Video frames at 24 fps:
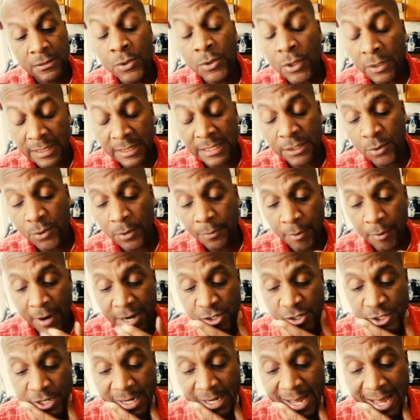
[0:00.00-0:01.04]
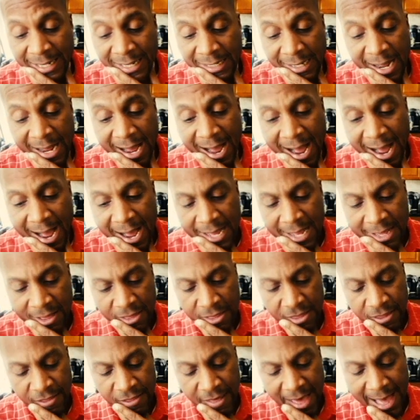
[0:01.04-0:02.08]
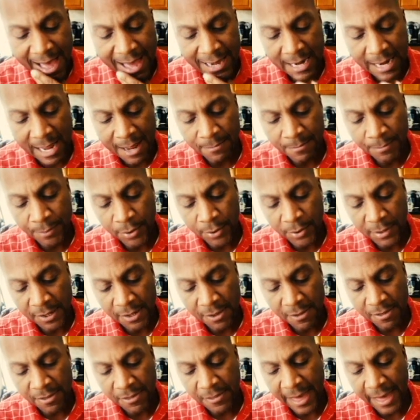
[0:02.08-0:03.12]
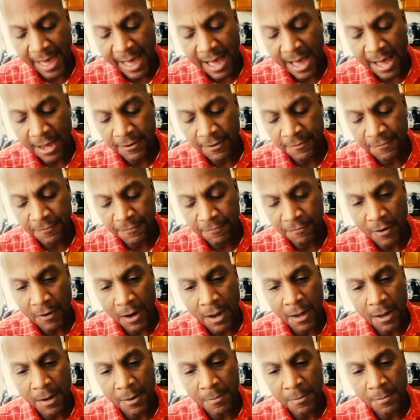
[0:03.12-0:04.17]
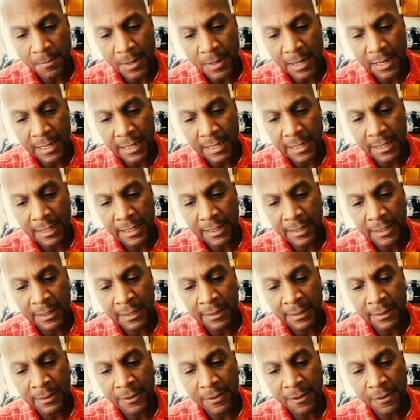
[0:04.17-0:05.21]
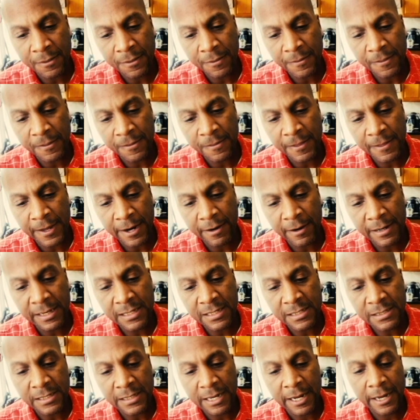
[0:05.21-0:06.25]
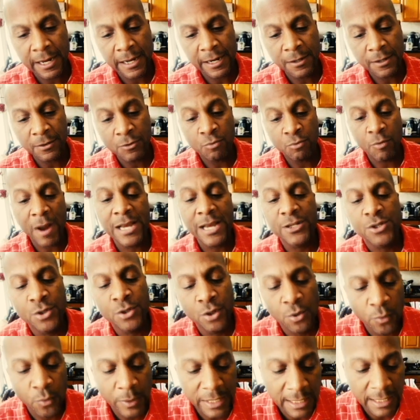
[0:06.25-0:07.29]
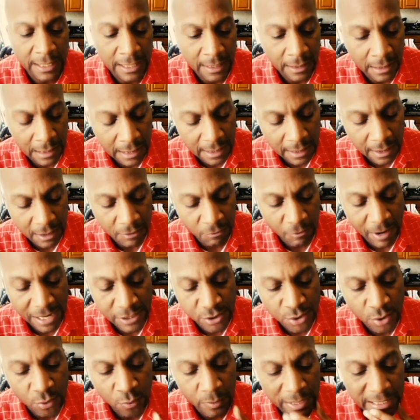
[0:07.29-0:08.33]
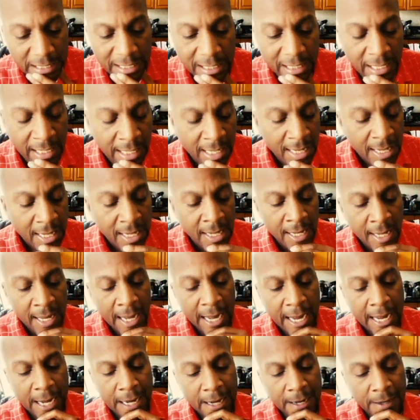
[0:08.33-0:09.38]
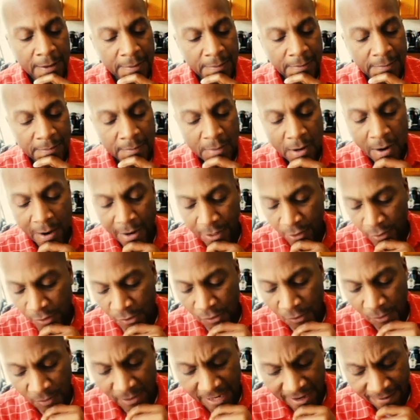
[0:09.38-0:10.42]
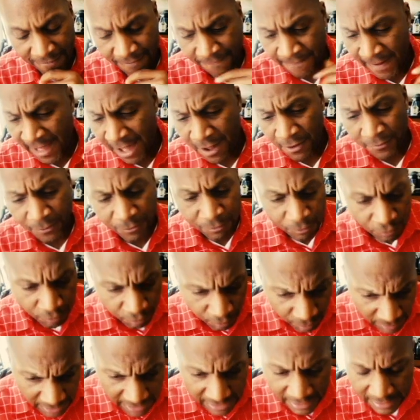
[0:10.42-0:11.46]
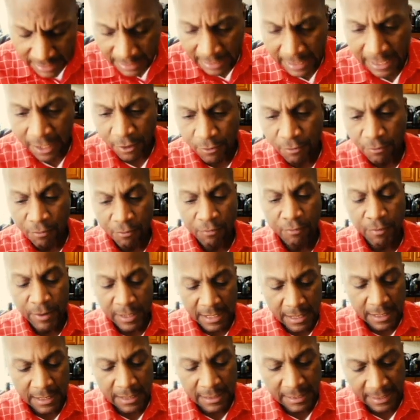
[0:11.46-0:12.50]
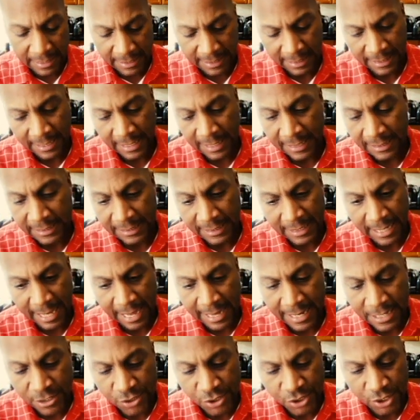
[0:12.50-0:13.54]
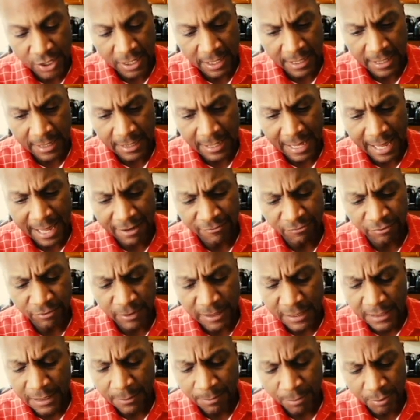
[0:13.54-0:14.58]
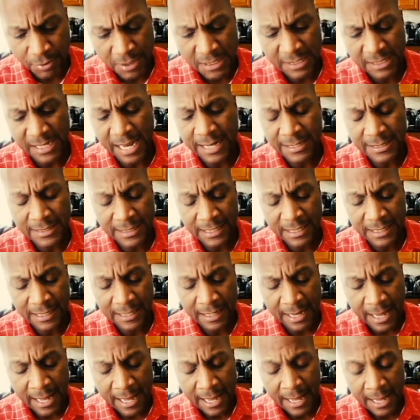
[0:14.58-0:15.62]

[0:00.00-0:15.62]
to lead to oppression. And I, that, I'm pulling that from, uh, there is a Rational Wiki, uh, Rational Wiki, um, article that I found really, really engaging and really presented